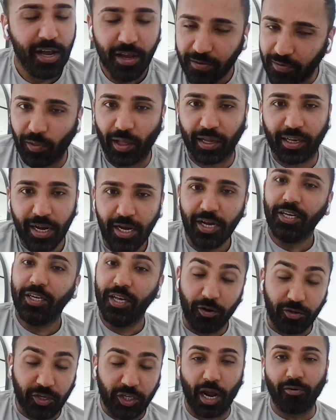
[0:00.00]
So, like
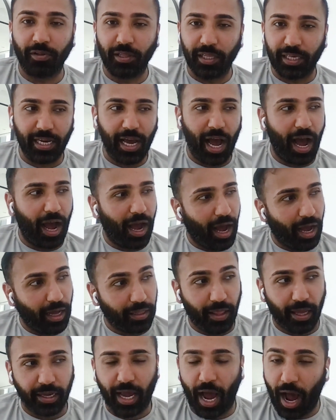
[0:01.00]
you know, generally, I,
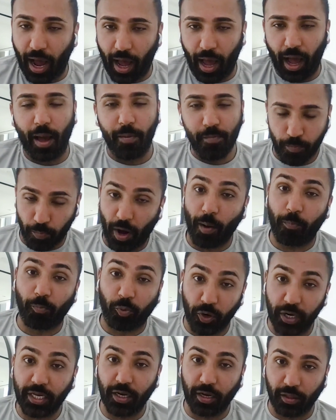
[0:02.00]
I like I, am a
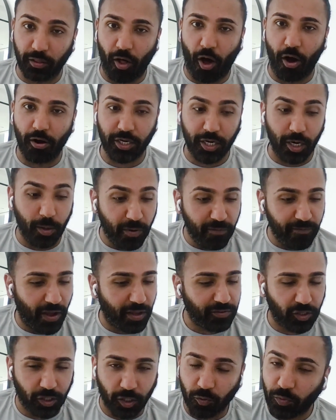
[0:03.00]
pretty good long term
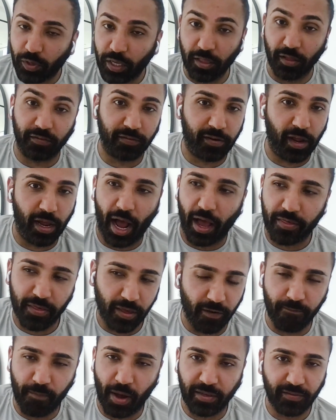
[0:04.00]
investor. Real estate, I
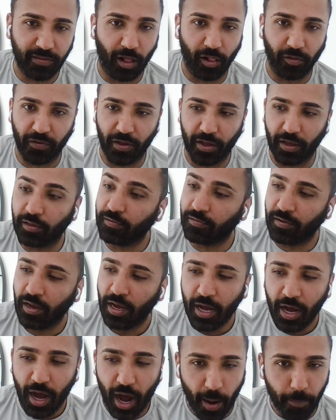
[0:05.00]
think of myself as